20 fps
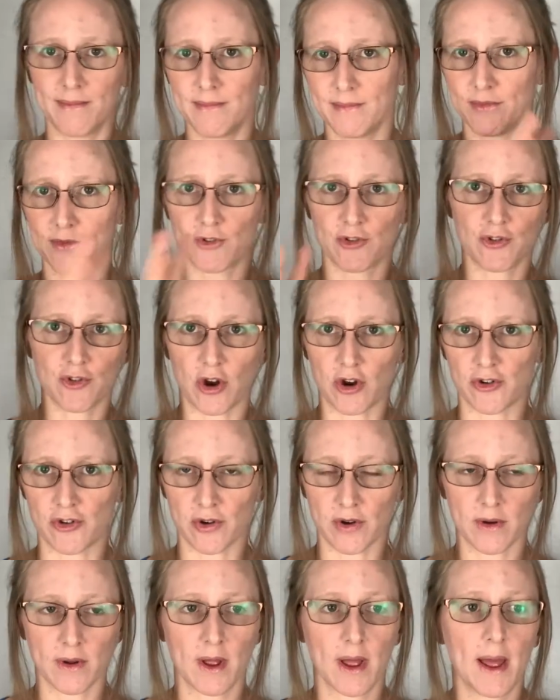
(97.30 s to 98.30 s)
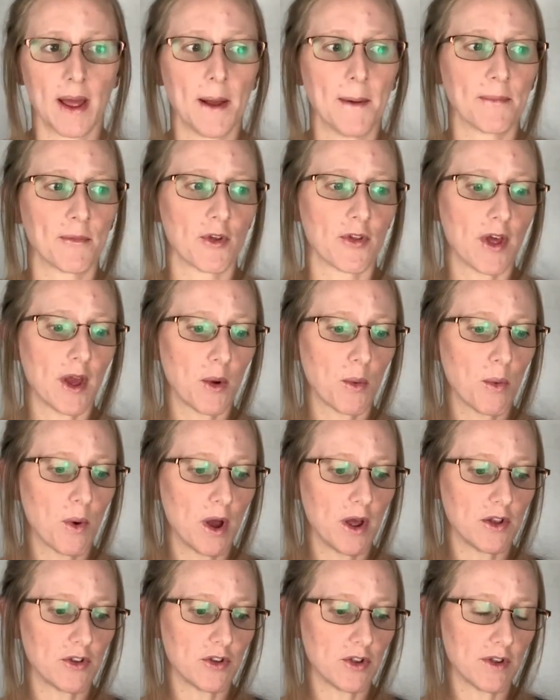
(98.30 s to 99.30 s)
structure. So they
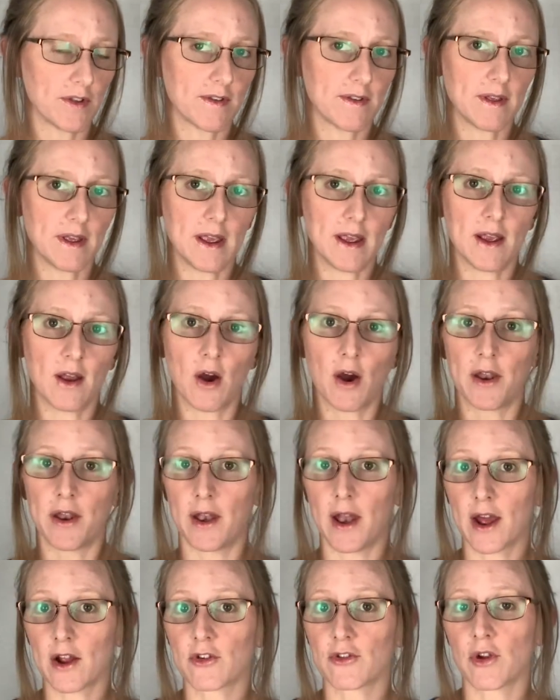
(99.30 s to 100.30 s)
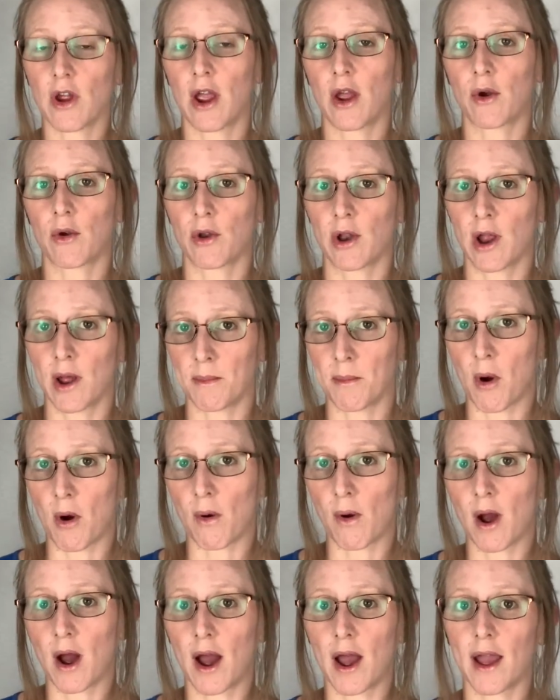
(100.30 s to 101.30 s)
want to see on an x-ray or an
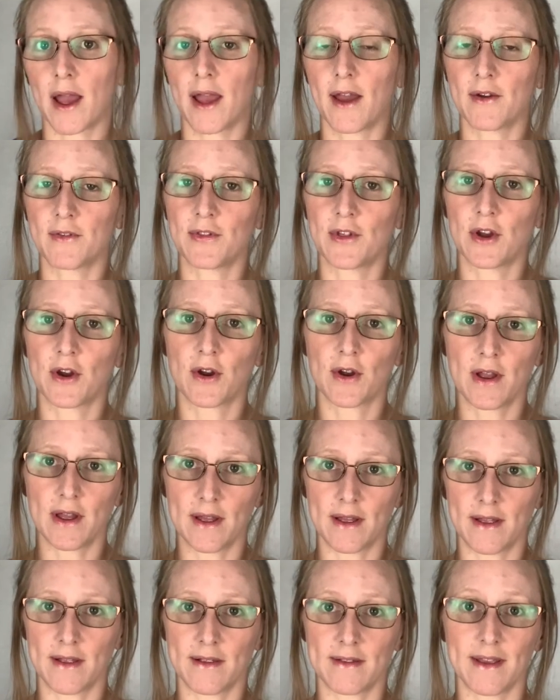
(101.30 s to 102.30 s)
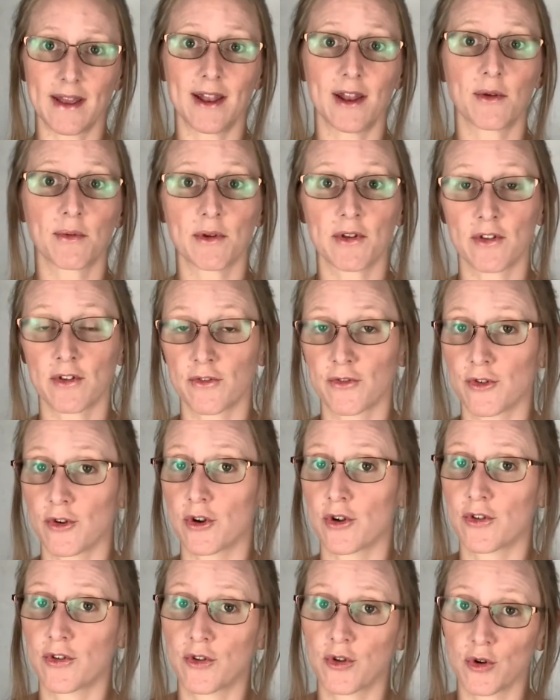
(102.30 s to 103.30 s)
MRI if there is any reason for
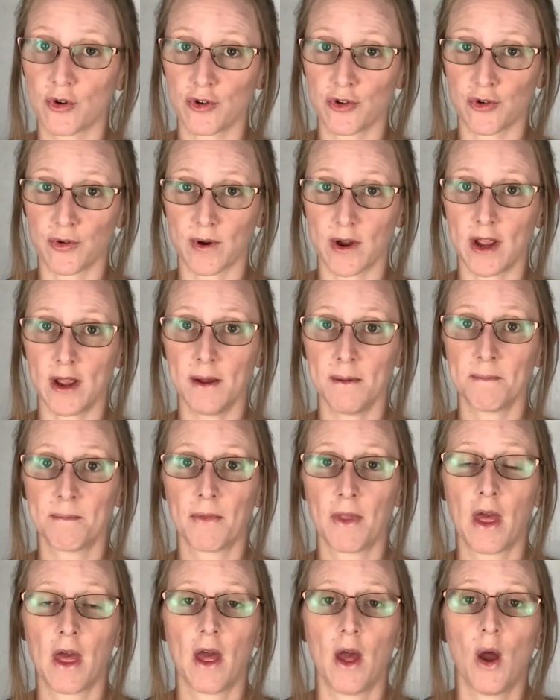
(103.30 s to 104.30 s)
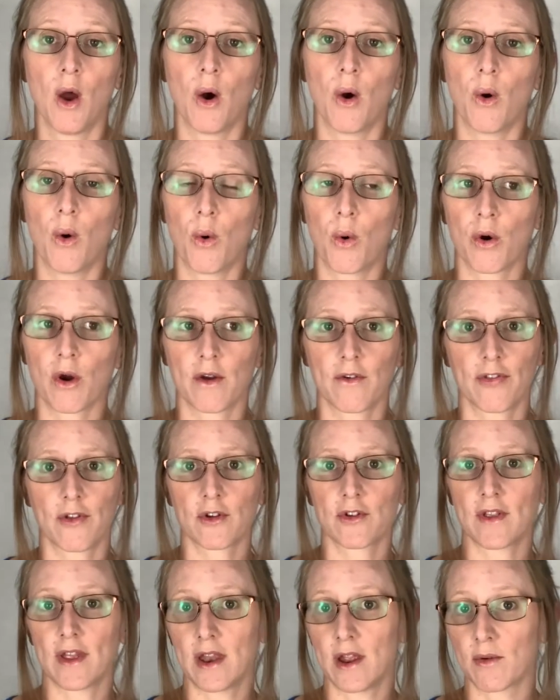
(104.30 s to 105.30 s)
a surgery or if
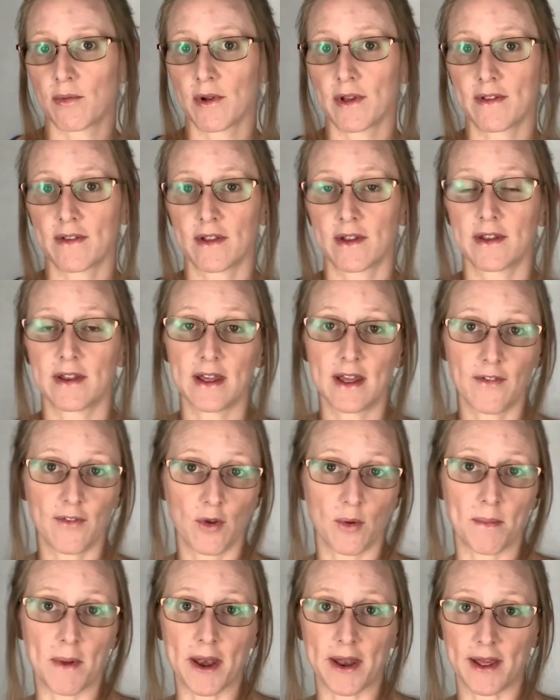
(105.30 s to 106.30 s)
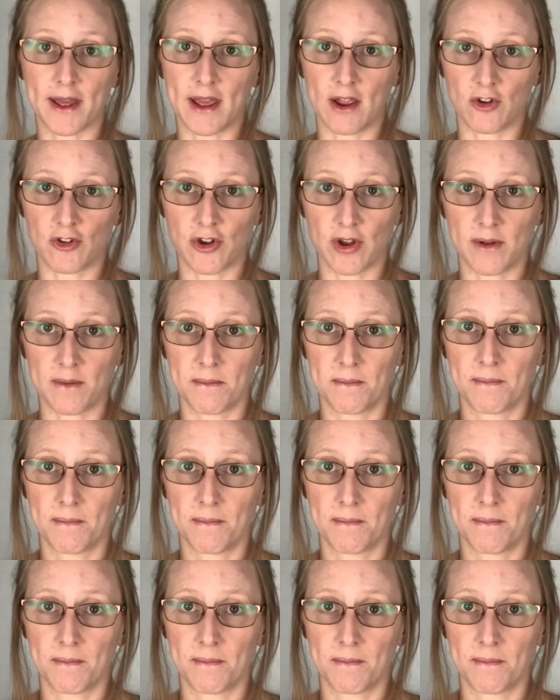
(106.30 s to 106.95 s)
there's any reason to give you medication.